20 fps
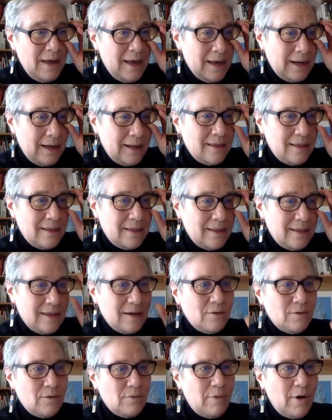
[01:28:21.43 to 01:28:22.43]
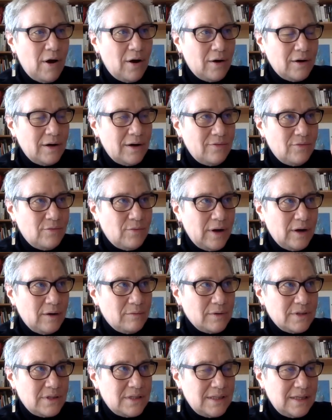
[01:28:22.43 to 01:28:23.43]
And I think part of where
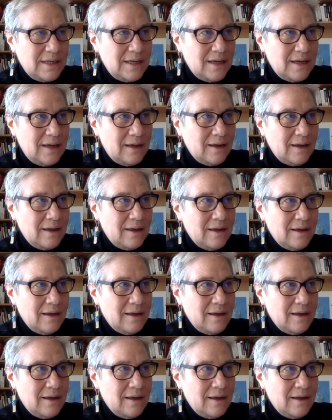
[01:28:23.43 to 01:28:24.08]
we're seeing,